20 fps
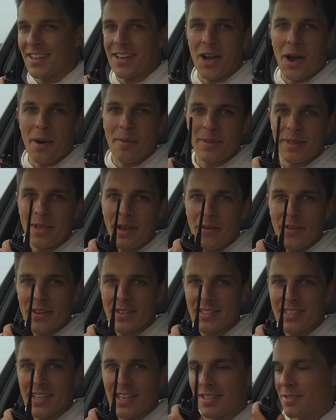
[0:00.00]
I'm in the
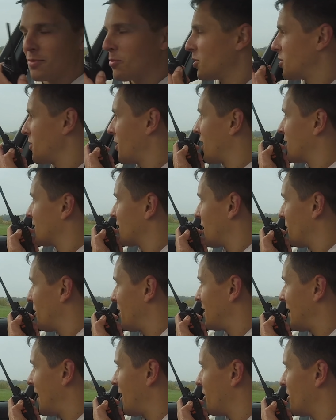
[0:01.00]
Rs6. What do you reckon is going to
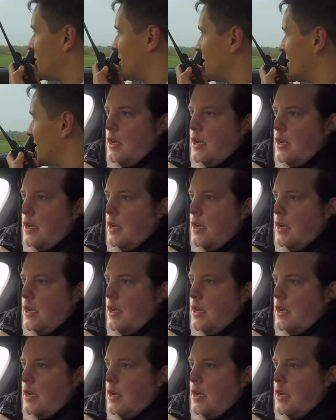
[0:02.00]
win, Darryl?